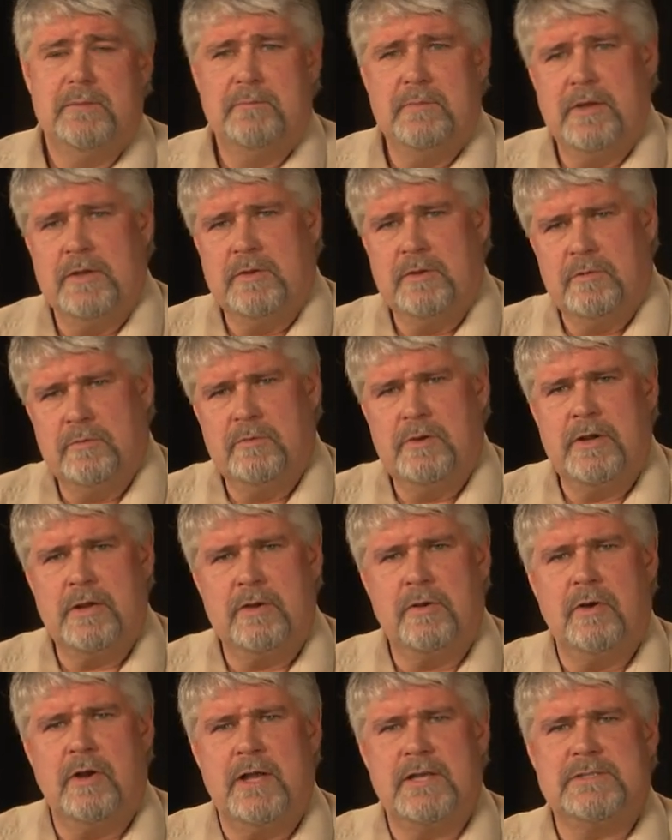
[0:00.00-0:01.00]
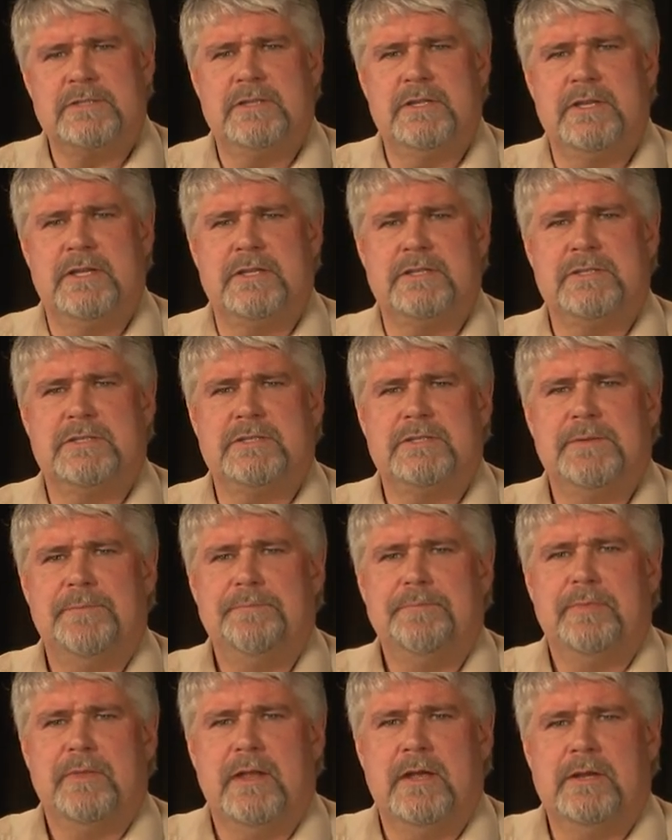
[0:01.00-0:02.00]
But you'll run across this
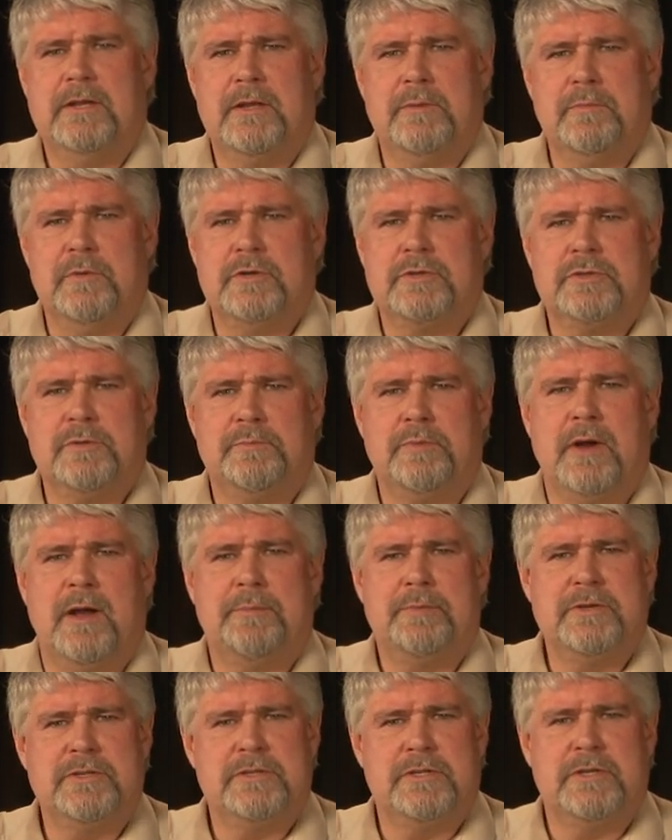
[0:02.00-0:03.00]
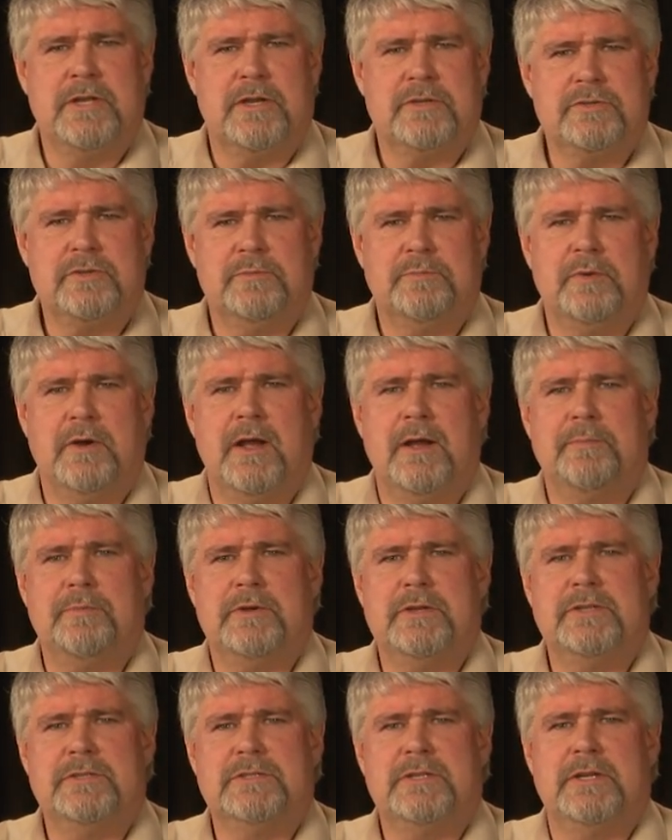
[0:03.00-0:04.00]
in commercial properties, industrial
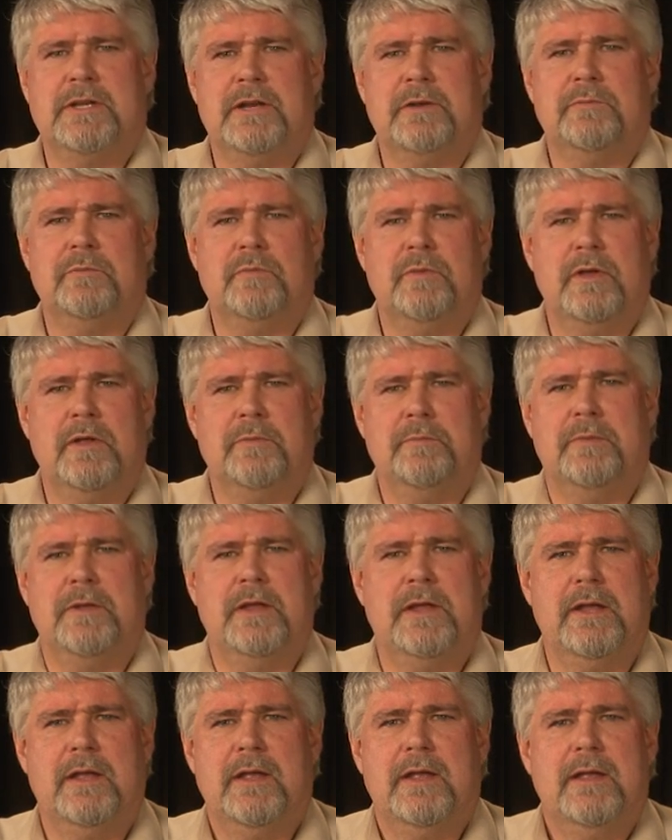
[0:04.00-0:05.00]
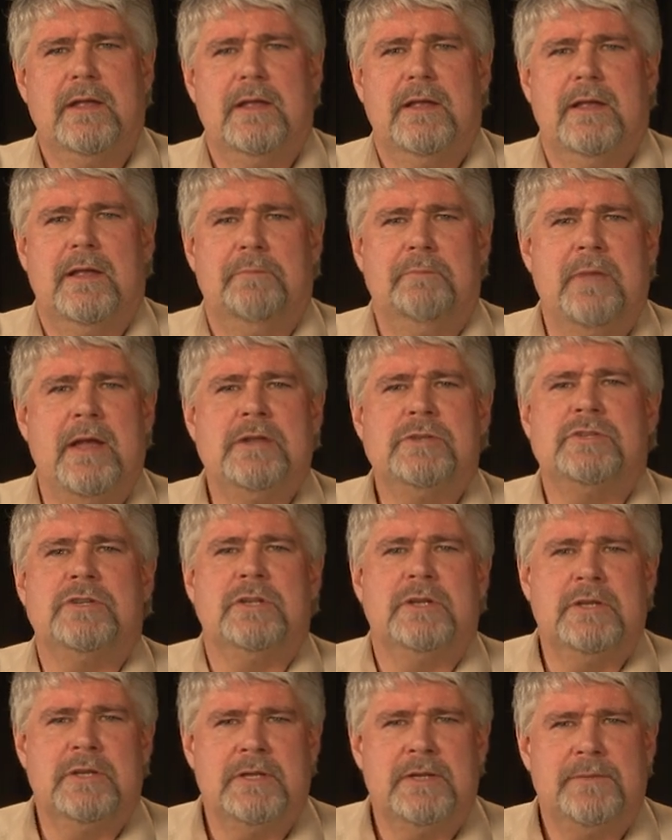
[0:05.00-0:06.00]
properties, and it will be
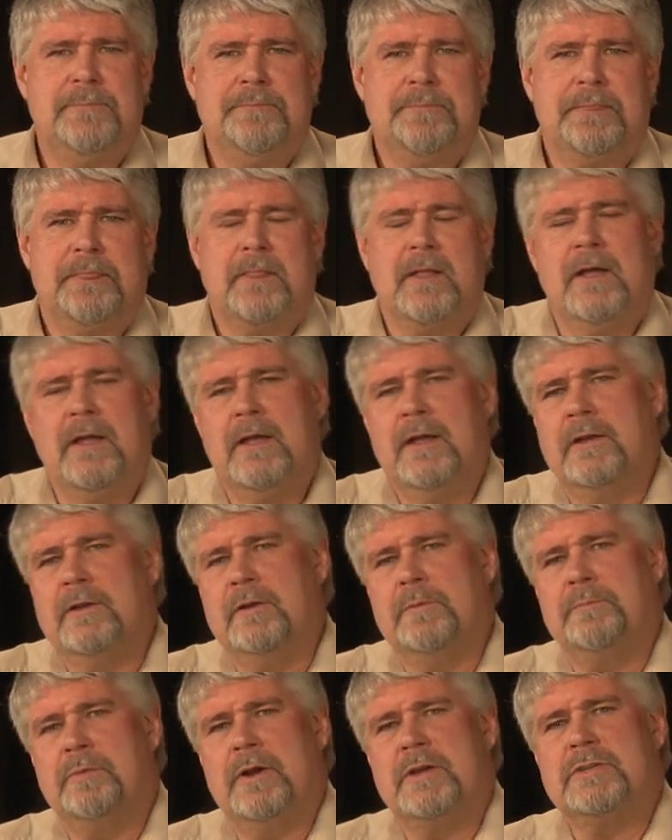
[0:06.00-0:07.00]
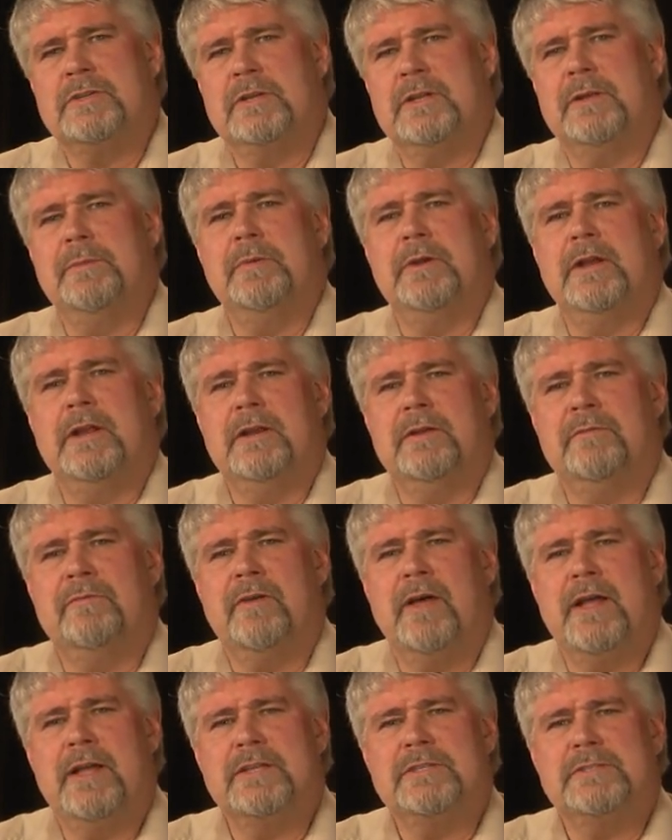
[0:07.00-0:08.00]
mentioned uh, your pressure limiting
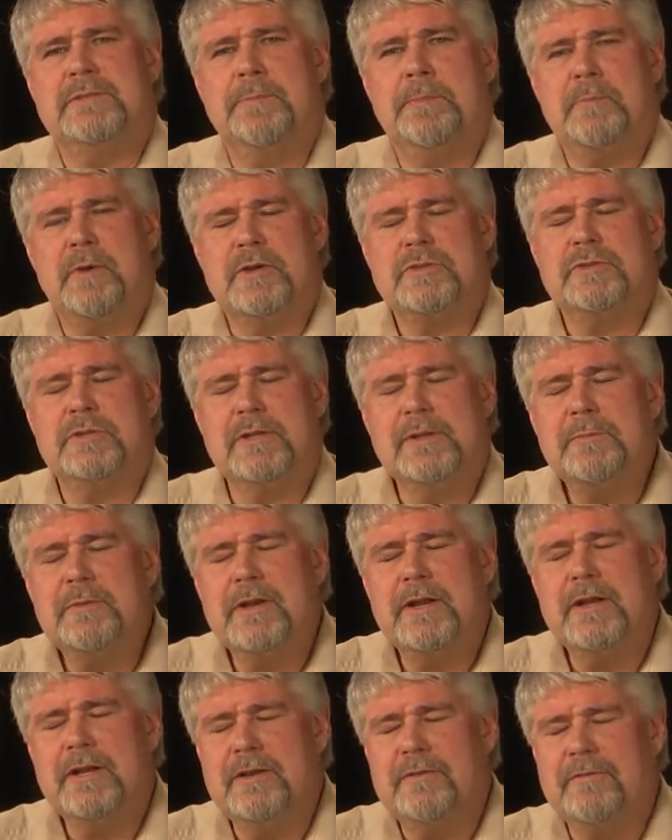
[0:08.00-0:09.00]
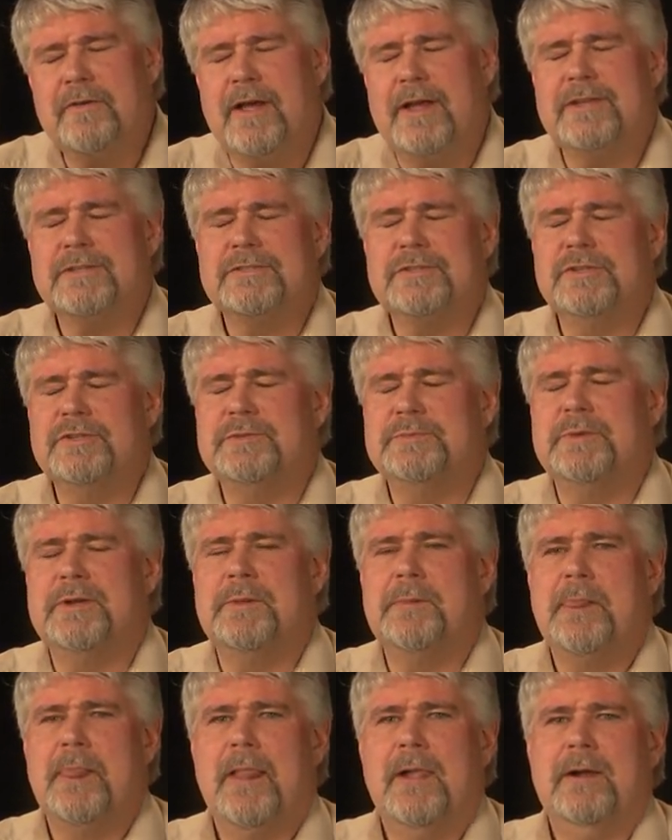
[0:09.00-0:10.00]
device, pressure limiting device, excuse
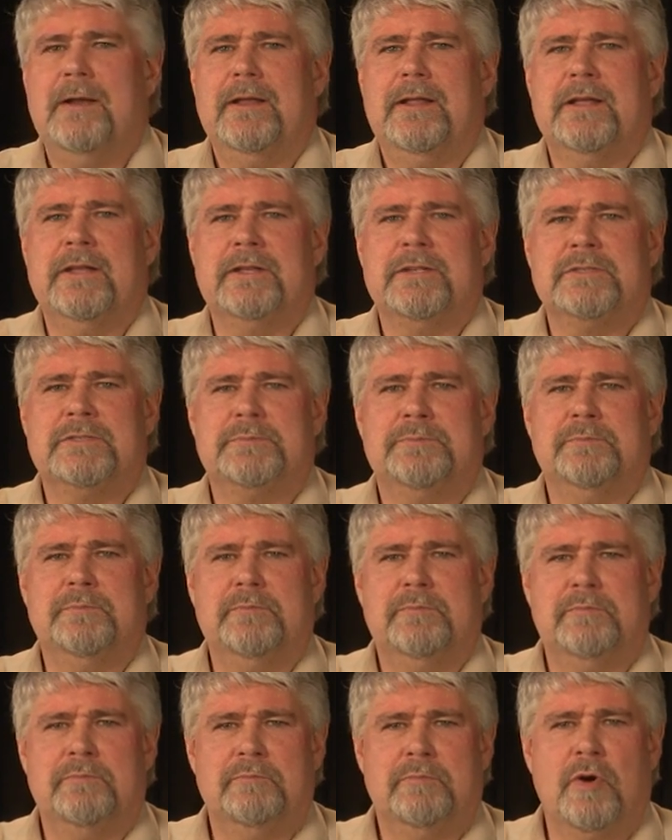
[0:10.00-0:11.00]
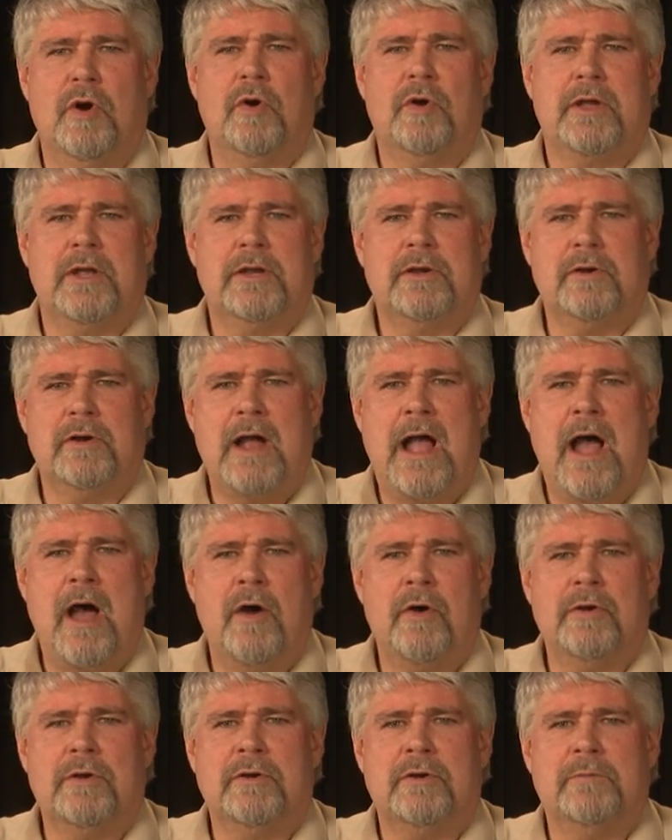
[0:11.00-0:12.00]
me, is broken or
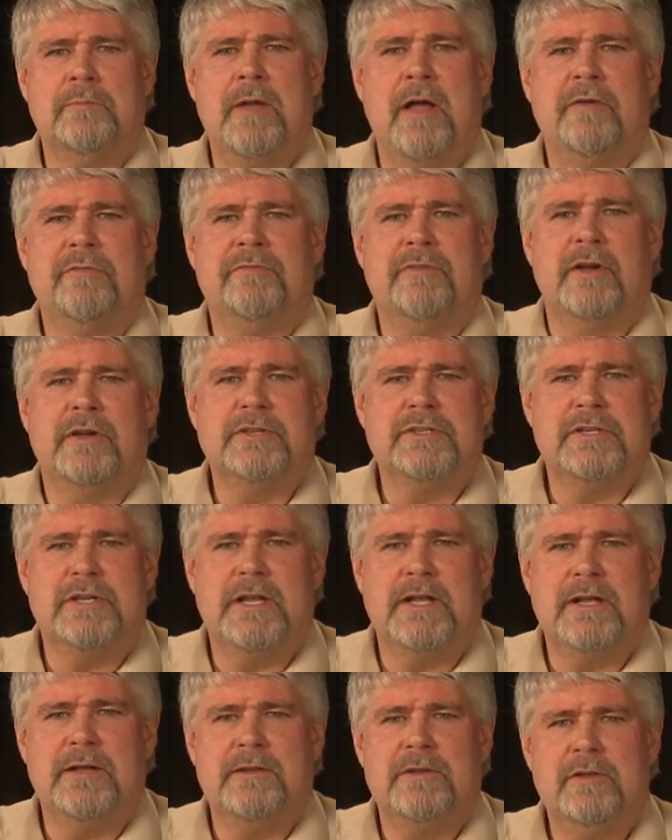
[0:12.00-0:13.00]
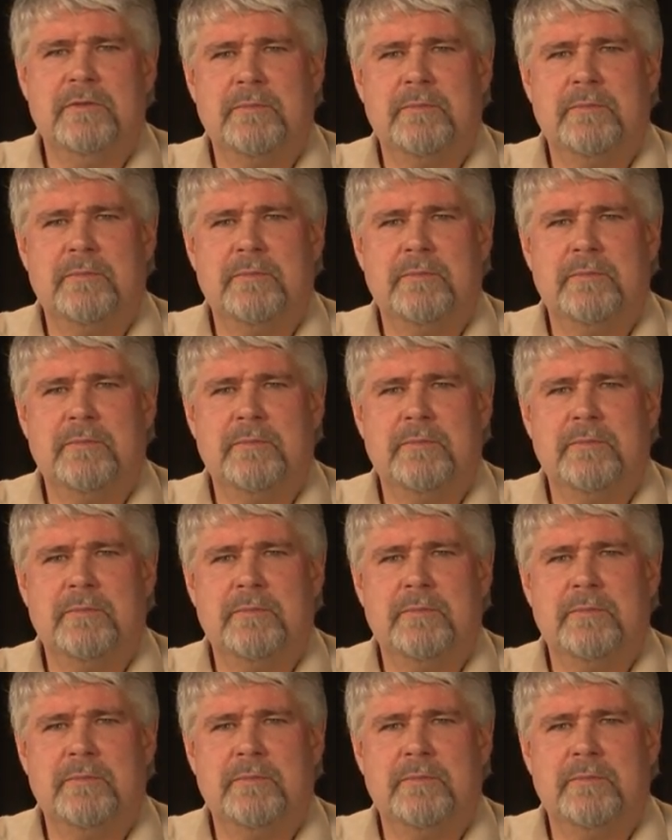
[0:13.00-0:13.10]
out or malfunctioning.